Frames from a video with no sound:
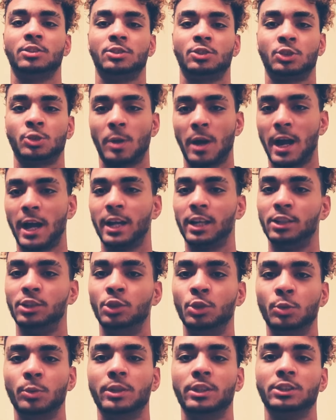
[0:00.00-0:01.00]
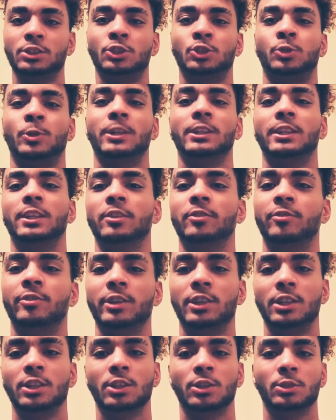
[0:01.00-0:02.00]
try doing trending
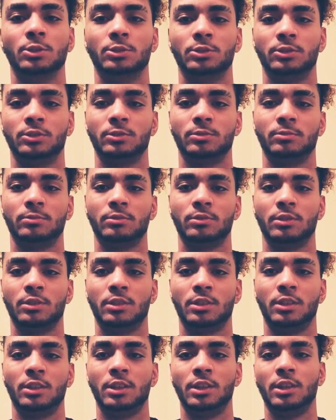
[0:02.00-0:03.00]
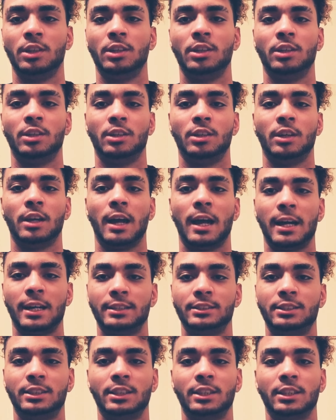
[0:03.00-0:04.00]
videos.
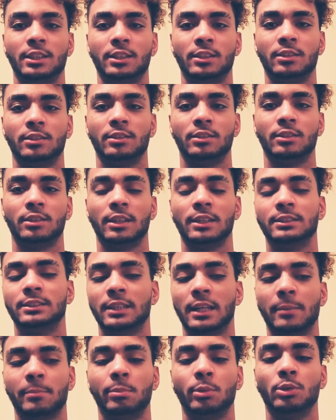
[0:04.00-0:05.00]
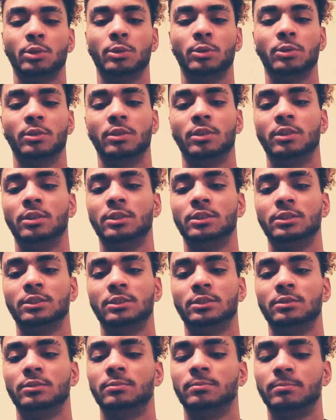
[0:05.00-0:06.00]
As in, example,
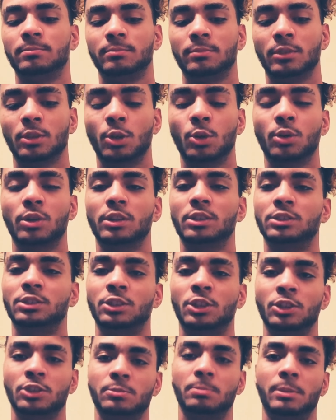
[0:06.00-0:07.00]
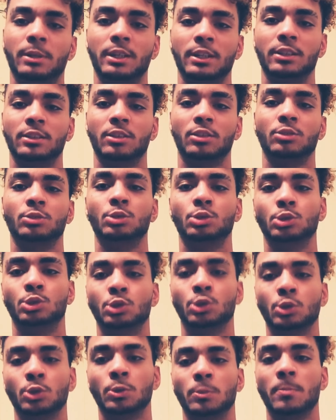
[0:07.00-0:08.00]
go to the search button on
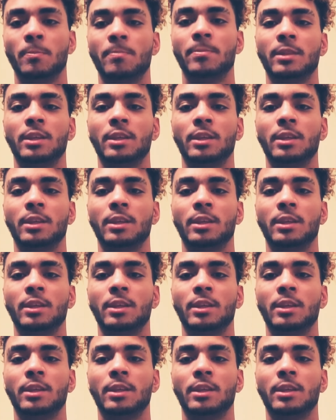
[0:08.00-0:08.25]
YouTube,